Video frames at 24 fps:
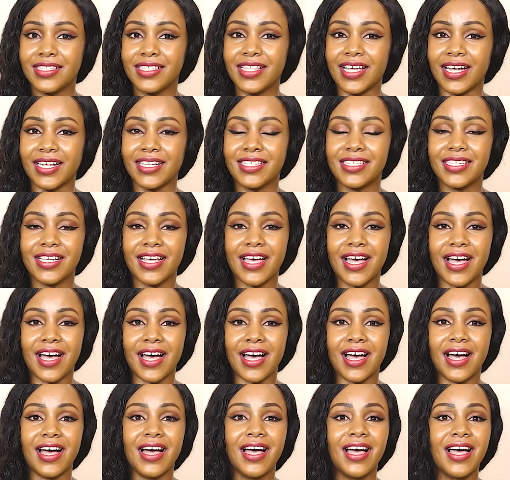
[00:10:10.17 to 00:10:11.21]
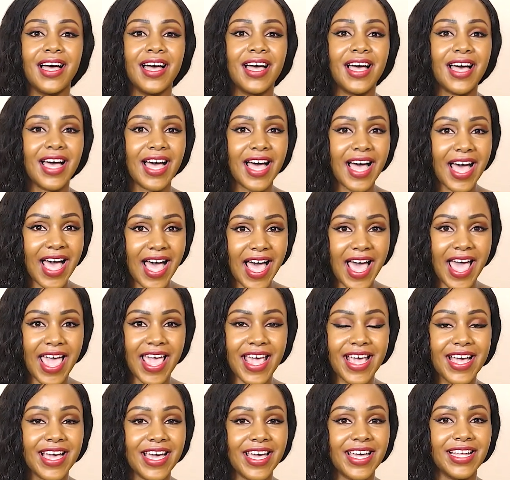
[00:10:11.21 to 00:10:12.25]
that
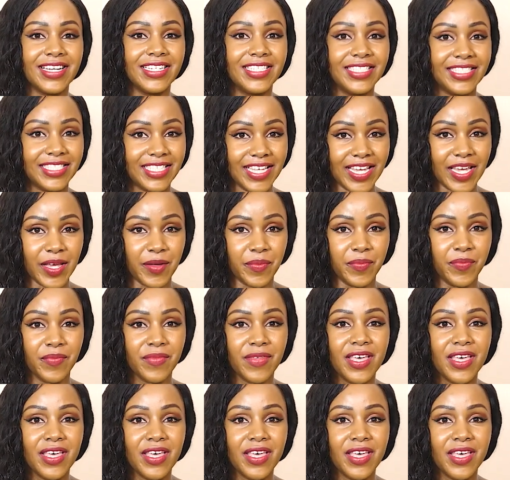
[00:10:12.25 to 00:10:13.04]
I can say